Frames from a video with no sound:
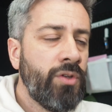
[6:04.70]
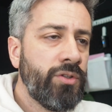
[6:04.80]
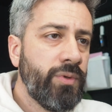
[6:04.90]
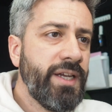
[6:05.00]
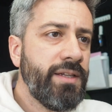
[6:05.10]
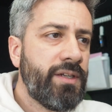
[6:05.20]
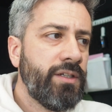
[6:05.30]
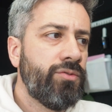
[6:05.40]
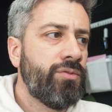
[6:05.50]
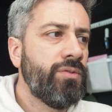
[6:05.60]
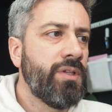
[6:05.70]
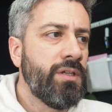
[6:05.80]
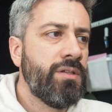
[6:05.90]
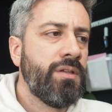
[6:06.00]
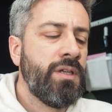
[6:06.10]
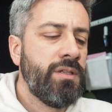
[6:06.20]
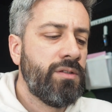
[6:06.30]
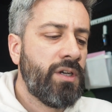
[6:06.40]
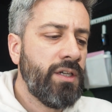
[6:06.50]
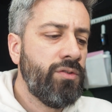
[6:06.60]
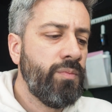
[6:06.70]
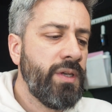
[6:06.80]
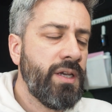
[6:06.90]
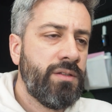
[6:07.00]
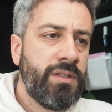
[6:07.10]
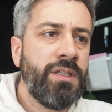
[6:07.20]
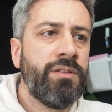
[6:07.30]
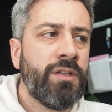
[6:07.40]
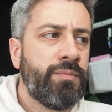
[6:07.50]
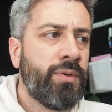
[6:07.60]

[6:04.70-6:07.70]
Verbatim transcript: So the way I try to do this is try to be as strict as